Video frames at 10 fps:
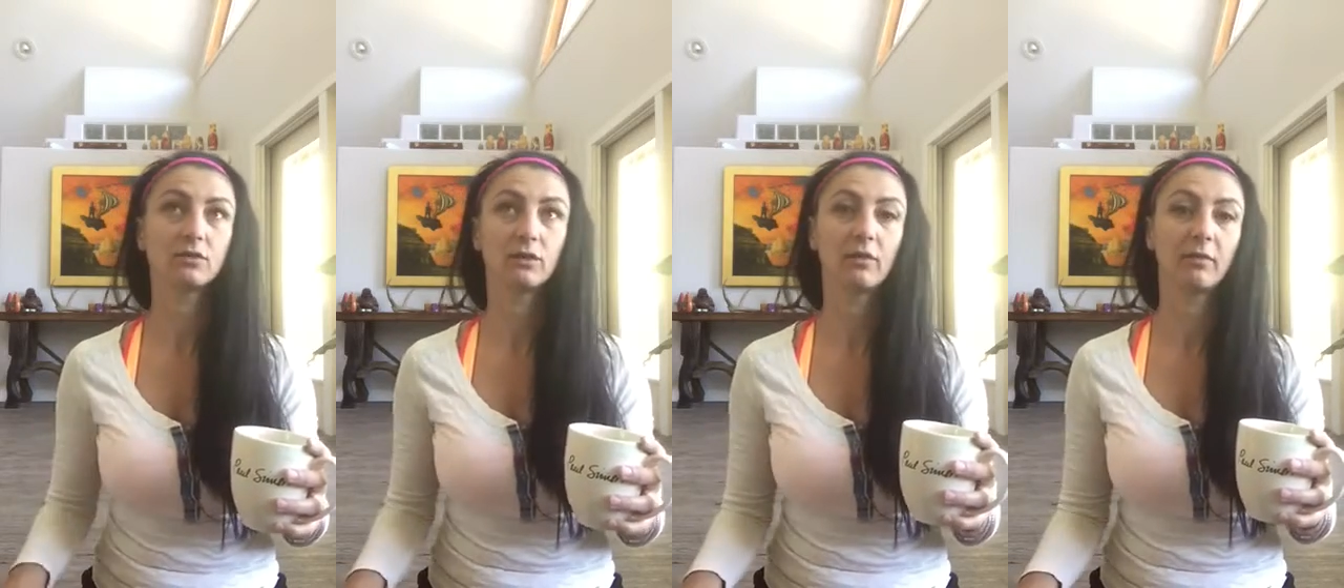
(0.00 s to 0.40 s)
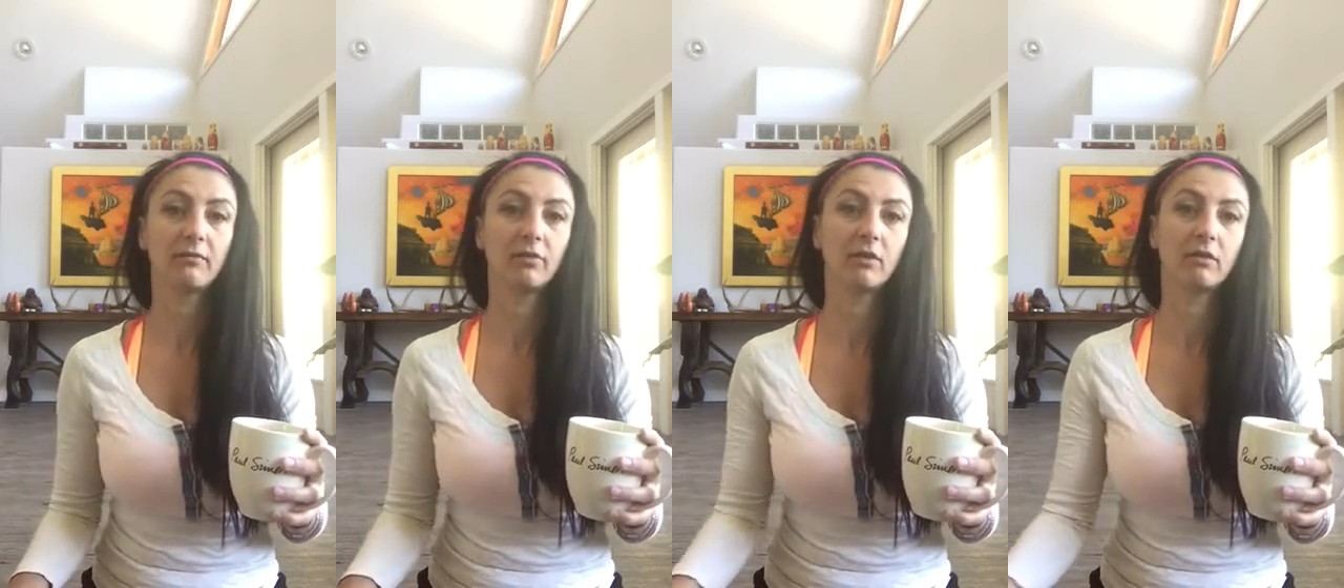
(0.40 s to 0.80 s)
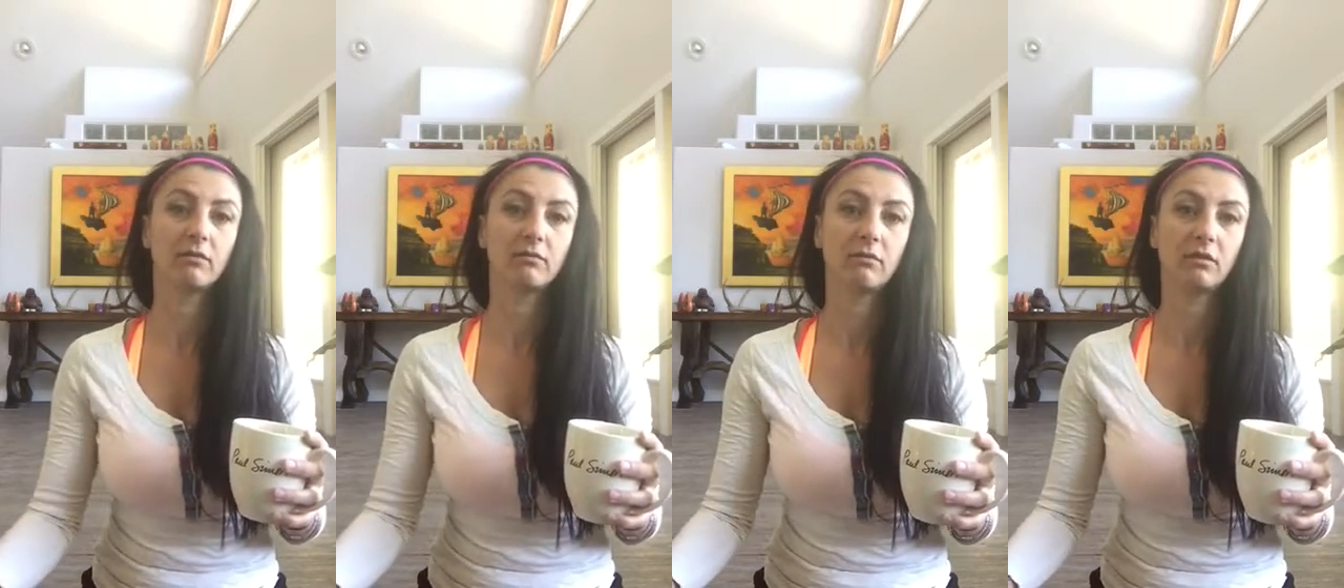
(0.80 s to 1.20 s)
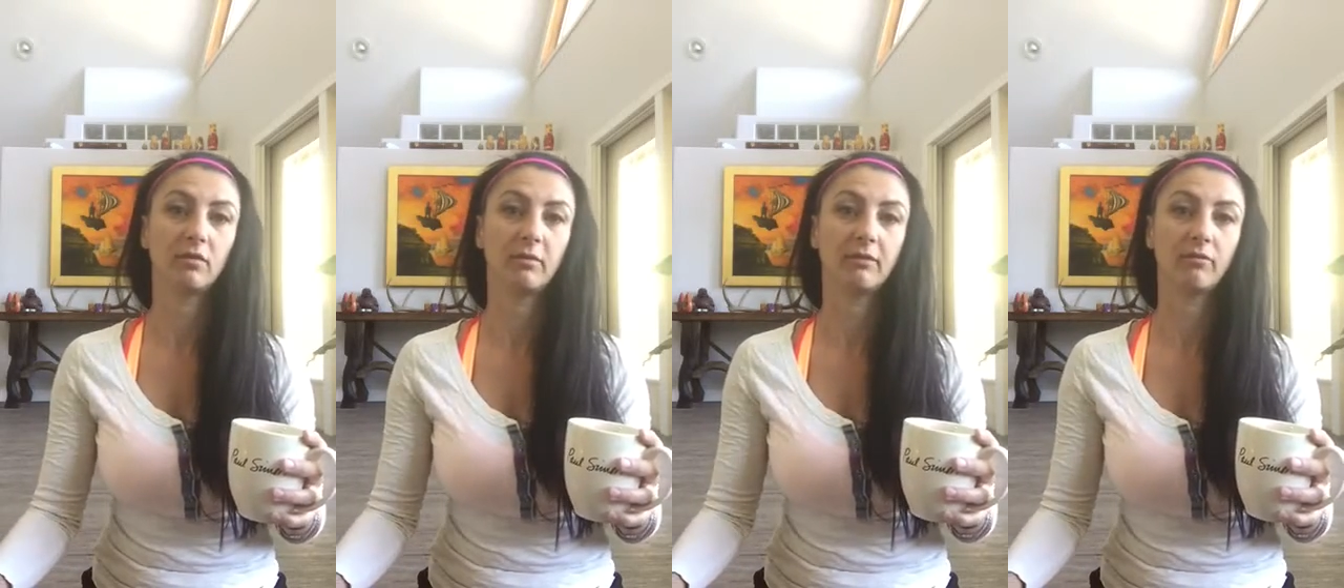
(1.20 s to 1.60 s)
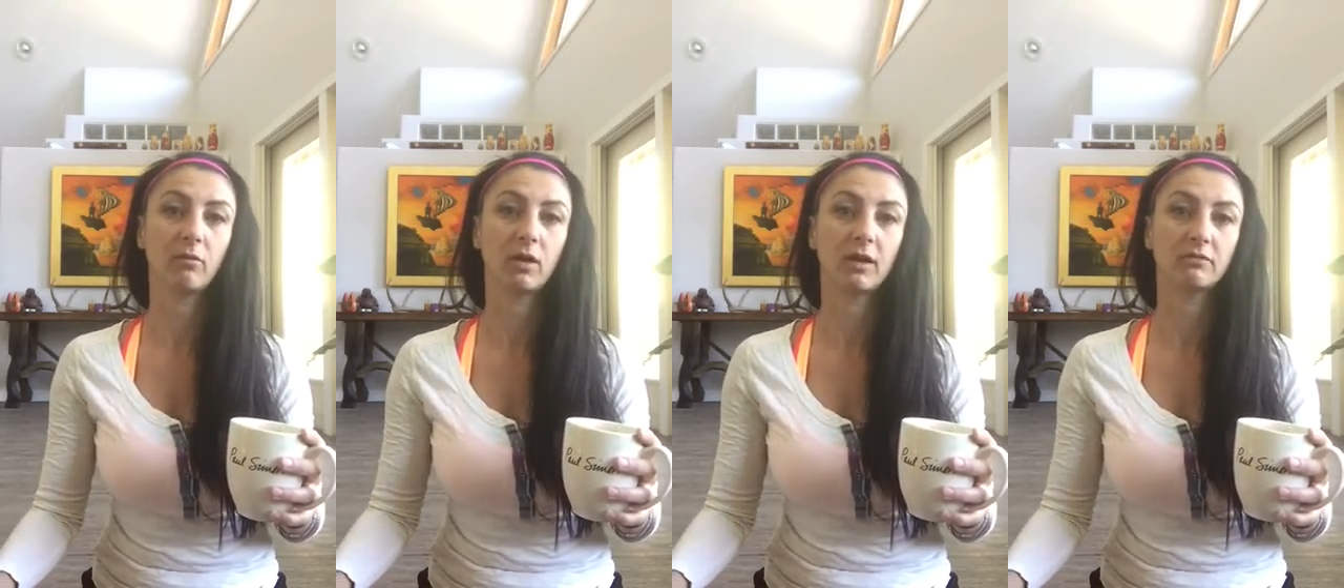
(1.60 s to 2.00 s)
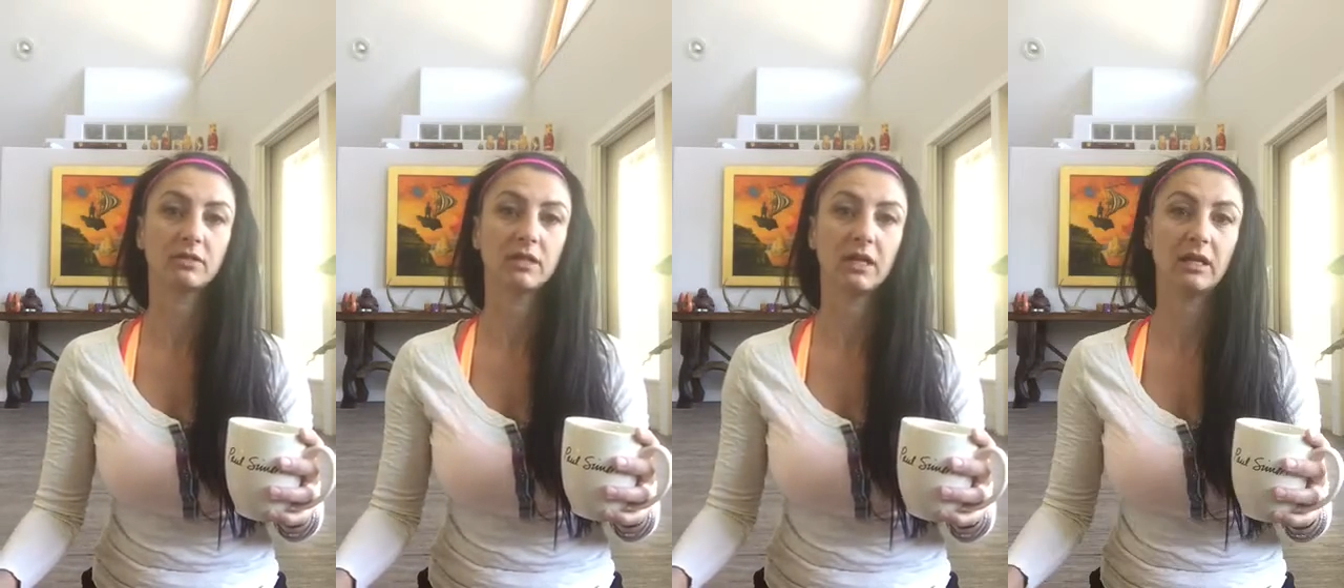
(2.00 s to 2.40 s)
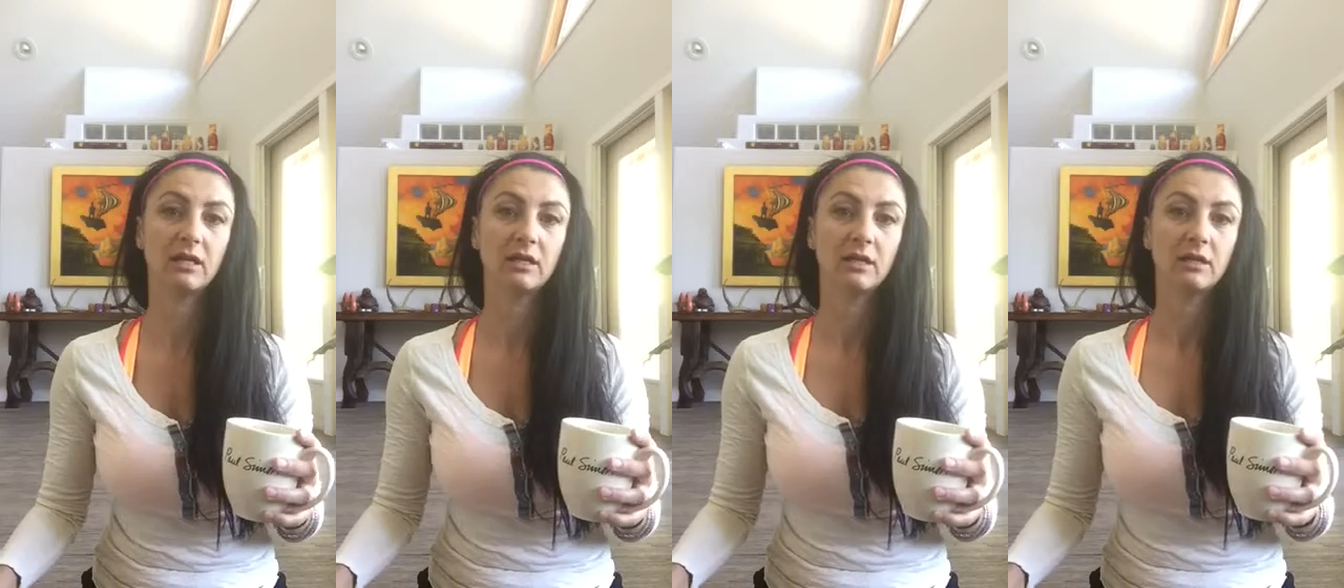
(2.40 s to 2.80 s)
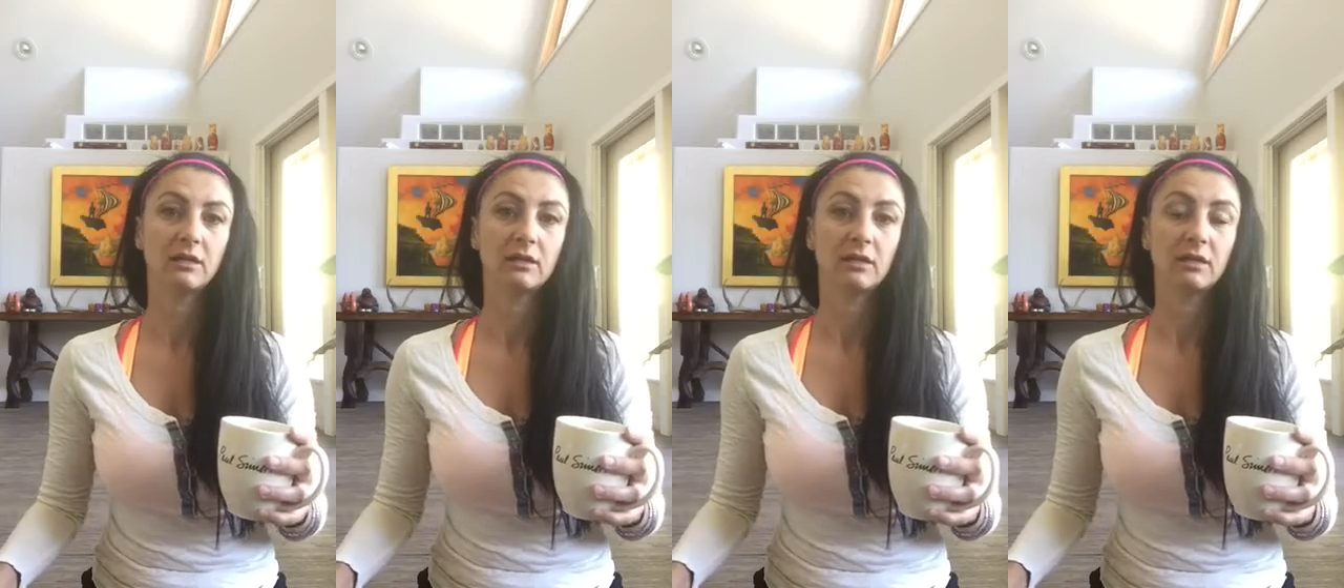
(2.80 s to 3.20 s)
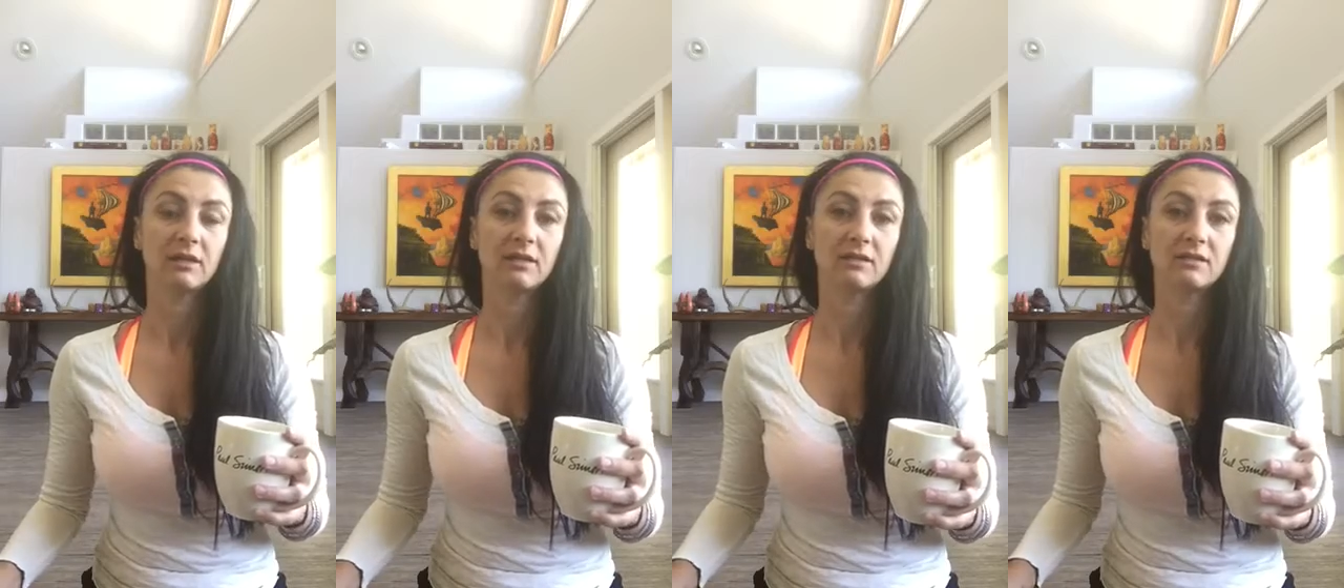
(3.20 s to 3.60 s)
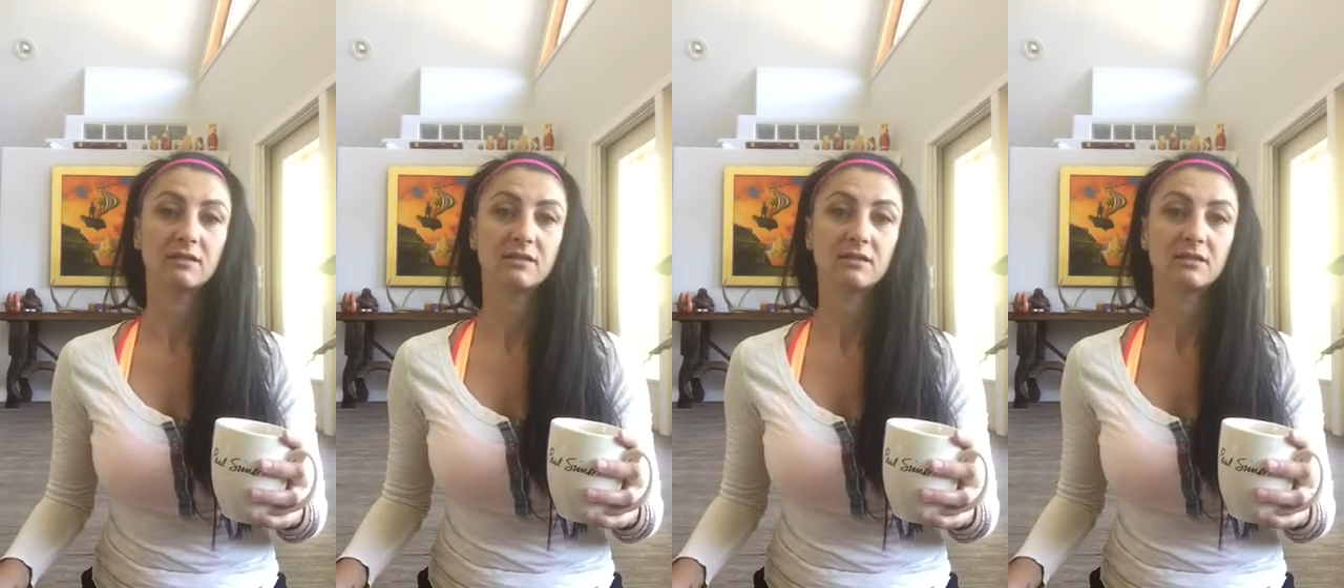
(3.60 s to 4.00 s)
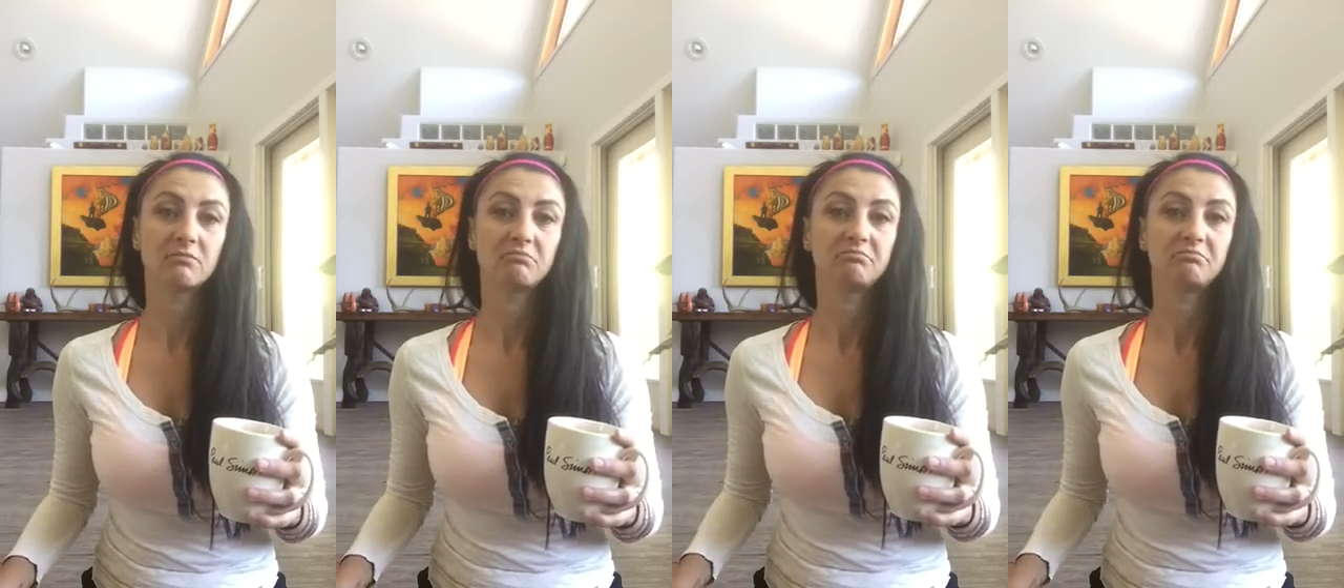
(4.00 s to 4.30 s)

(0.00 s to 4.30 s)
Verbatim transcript: Do a little bit of a, a little bit of a workout today because